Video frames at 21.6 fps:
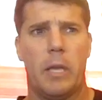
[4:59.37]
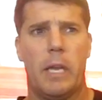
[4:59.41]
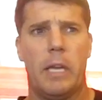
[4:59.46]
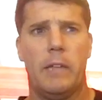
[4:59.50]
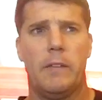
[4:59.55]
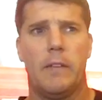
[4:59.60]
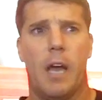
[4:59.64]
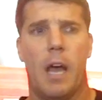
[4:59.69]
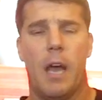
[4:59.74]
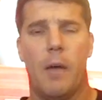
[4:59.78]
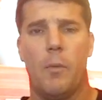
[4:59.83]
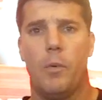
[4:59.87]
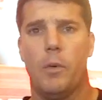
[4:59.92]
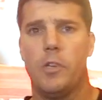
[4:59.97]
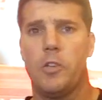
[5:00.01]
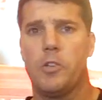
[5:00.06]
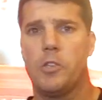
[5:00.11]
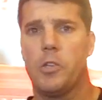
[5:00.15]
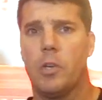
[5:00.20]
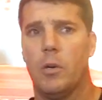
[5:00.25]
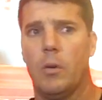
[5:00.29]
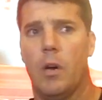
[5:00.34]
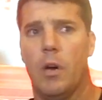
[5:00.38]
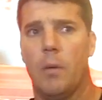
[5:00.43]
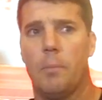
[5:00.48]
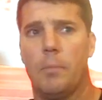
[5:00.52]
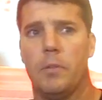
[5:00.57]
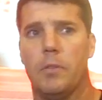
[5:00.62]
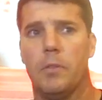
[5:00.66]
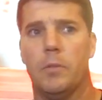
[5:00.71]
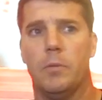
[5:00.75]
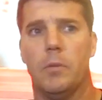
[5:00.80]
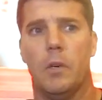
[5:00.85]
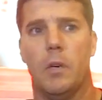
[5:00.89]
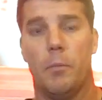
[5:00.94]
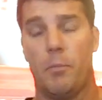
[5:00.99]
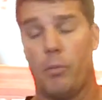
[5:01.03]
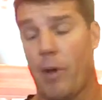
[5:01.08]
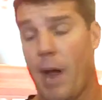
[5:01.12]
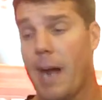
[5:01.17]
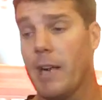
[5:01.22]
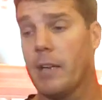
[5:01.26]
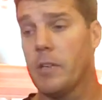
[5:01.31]
Anytime we show up
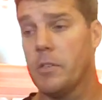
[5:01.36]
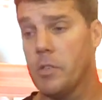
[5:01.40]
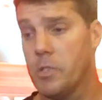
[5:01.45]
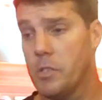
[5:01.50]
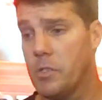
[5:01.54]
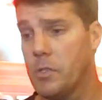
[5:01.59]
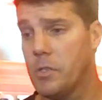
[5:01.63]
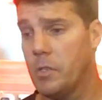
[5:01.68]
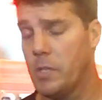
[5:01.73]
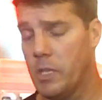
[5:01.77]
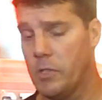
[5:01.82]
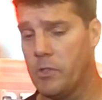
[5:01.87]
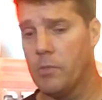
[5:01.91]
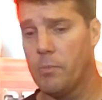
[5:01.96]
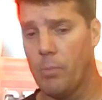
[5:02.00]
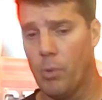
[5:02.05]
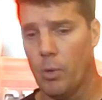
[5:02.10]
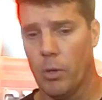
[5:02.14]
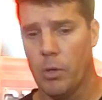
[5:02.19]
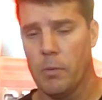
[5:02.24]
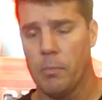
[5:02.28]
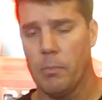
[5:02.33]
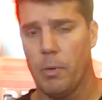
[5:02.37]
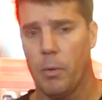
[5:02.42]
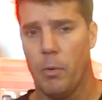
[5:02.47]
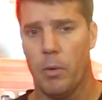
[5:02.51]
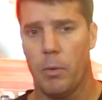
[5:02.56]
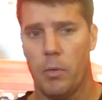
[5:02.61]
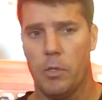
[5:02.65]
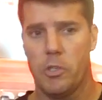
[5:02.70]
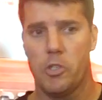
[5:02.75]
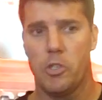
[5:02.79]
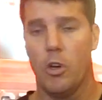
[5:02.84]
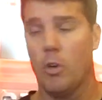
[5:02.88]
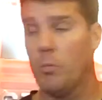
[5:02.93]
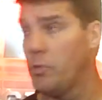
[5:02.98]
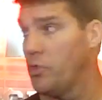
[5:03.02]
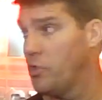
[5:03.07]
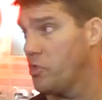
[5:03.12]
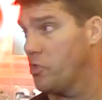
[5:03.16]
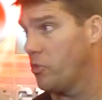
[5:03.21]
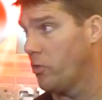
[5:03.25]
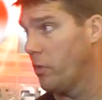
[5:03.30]
to practice, it's important. But when we show
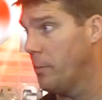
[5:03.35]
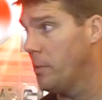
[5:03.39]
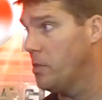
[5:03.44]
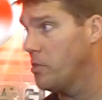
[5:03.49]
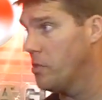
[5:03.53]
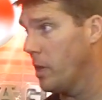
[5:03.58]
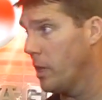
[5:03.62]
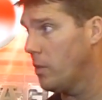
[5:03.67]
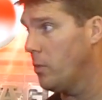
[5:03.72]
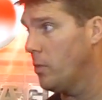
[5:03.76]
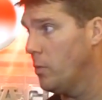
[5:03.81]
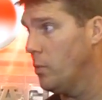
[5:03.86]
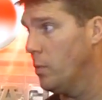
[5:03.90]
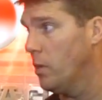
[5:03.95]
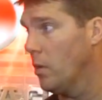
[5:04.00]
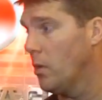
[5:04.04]
up to scrimmage like we